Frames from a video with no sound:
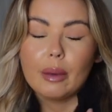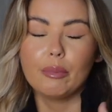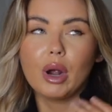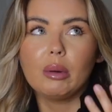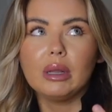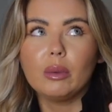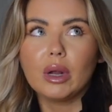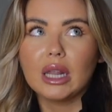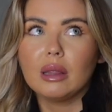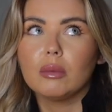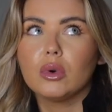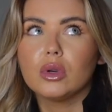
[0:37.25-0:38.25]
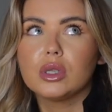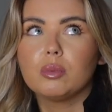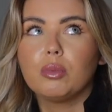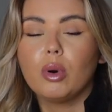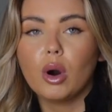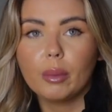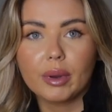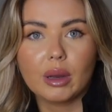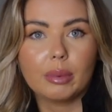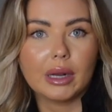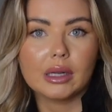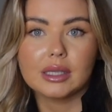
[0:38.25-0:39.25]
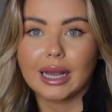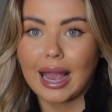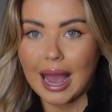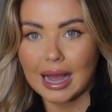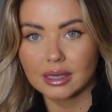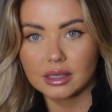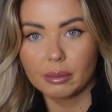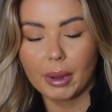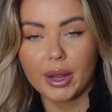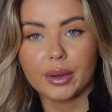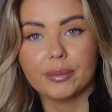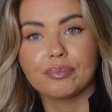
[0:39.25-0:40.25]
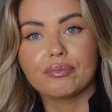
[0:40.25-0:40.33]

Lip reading: probably one of the most popular brands I get asked about.